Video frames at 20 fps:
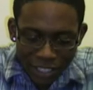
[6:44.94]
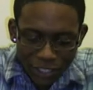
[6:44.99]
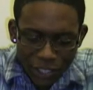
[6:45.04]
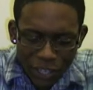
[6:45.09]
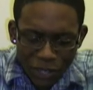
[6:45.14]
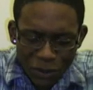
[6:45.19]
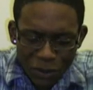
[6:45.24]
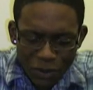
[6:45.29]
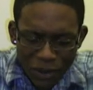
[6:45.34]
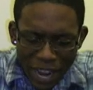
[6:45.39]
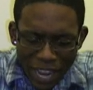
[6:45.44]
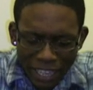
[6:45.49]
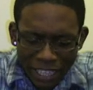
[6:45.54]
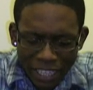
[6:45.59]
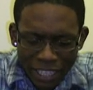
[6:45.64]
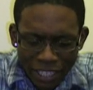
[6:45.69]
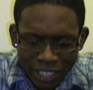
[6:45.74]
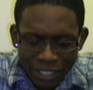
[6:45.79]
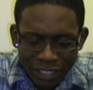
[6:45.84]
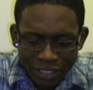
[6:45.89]
I started
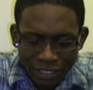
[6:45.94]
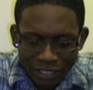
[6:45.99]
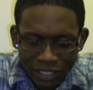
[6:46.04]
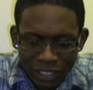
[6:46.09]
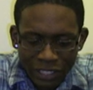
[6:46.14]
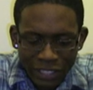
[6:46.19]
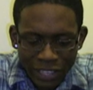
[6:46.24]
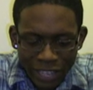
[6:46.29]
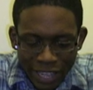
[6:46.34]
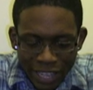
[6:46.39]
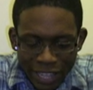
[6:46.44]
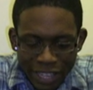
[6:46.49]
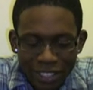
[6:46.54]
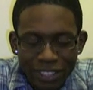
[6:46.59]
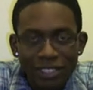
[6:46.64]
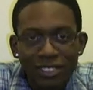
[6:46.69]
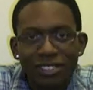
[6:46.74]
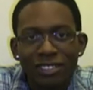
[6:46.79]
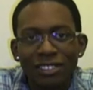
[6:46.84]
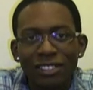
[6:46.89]
writing a lot.
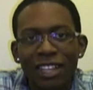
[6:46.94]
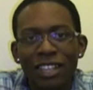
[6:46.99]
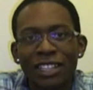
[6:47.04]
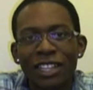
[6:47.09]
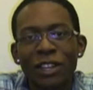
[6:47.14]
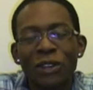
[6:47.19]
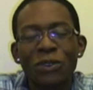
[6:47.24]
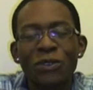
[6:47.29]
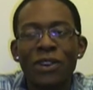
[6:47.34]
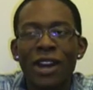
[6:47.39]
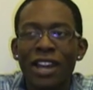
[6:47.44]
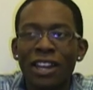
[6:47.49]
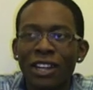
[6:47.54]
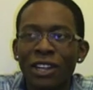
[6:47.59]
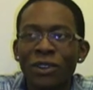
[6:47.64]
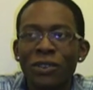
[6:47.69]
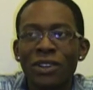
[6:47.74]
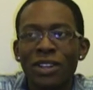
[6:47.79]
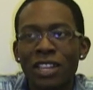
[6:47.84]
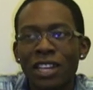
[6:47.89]
I think
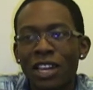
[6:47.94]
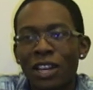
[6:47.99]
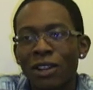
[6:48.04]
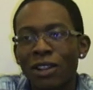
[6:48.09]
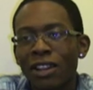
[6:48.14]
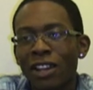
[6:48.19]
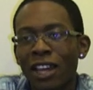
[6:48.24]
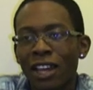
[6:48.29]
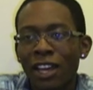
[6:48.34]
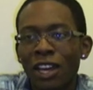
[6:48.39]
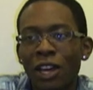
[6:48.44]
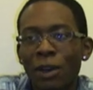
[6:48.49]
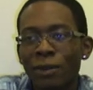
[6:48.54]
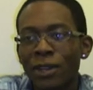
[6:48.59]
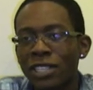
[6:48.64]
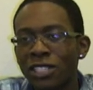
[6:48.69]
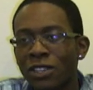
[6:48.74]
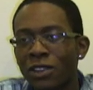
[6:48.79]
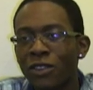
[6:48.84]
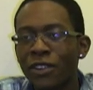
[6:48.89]
writing really helped
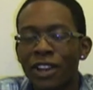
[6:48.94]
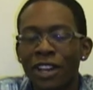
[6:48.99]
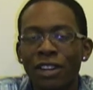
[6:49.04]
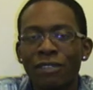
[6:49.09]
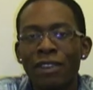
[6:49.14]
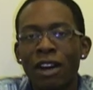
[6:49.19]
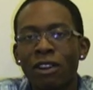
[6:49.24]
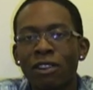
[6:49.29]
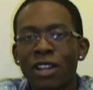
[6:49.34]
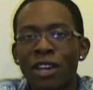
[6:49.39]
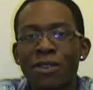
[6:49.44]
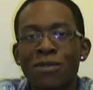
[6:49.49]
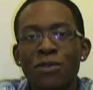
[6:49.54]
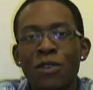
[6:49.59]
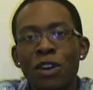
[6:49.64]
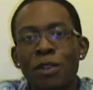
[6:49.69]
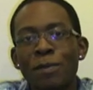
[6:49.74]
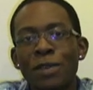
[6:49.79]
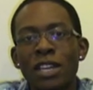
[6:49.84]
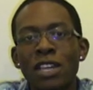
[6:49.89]
as a creative outlet
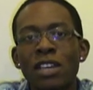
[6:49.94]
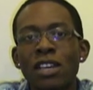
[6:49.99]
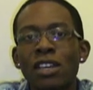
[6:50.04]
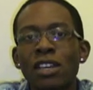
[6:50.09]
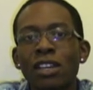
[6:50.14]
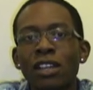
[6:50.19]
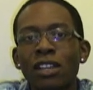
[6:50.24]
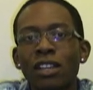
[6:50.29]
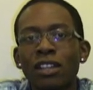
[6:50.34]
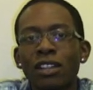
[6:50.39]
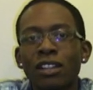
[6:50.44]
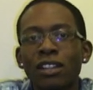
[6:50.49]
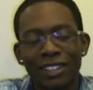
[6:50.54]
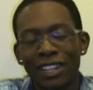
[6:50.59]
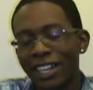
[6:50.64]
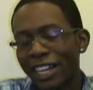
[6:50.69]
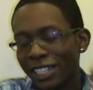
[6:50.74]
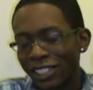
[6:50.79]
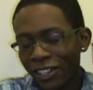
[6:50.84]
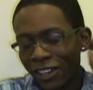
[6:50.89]
for me.
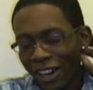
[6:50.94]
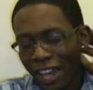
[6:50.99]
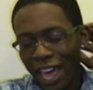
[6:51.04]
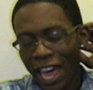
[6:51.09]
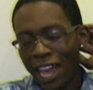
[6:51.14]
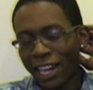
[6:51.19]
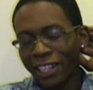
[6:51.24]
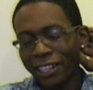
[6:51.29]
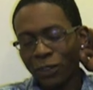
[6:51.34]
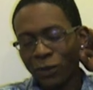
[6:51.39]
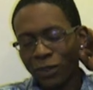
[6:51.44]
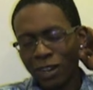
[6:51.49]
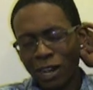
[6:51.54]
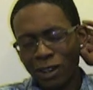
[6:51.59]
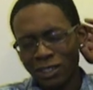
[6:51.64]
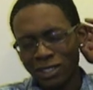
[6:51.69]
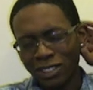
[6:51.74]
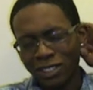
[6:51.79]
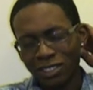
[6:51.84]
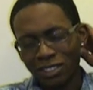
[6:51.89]
Like I started acting when I
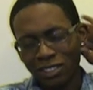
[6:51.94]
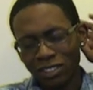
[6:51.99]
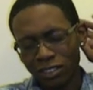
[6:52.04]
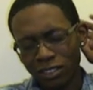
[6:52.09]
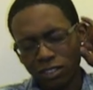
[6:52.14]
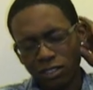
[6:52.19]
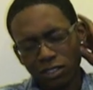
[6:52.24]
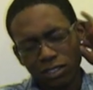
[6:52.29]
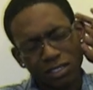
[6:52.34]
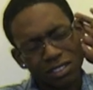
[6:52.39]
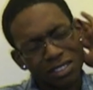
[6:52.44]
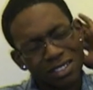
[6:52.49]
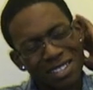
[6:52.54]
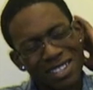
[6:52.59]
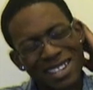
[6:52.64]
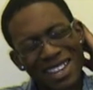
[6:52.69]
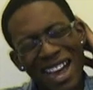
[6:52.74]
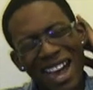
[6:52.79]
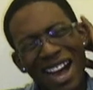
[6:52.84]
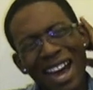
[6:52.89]
was
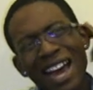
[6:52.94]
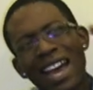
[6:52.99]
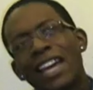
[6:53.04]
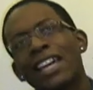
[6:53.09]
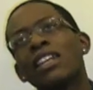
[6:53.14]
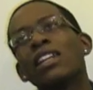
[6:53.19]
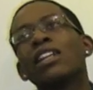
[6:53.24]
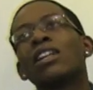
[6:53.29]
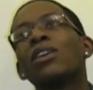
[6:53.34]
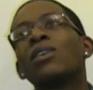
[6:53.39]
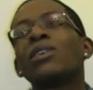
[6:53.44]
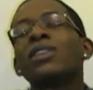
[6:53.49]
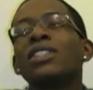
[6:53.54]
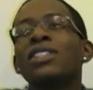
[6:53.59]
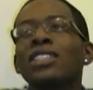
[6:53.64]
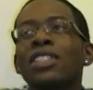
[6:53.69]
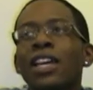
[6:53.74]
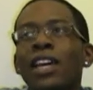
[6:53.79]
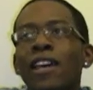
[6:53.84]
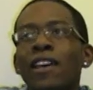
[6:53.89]
9, I want
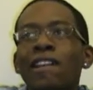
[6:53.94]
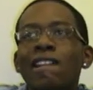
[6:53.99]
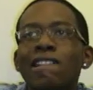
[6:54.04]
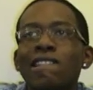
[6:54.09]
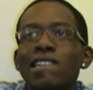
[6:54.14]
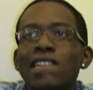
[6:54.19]
to say.